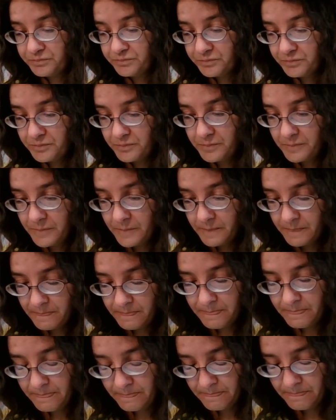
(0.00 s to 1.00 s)

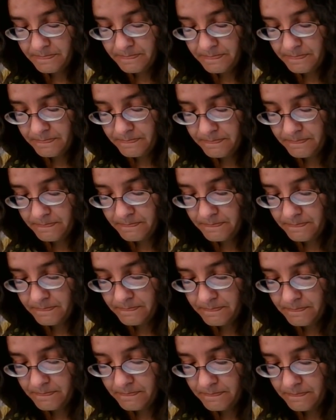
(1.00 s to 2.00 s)

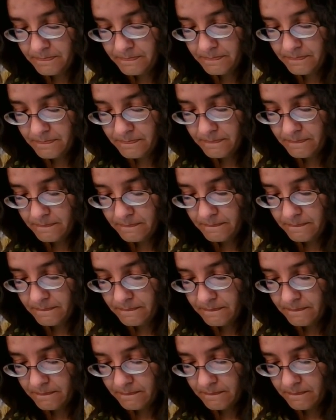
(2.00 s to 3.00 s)

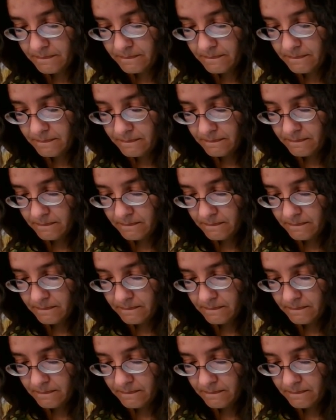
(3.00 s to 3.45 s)
Nothing is said.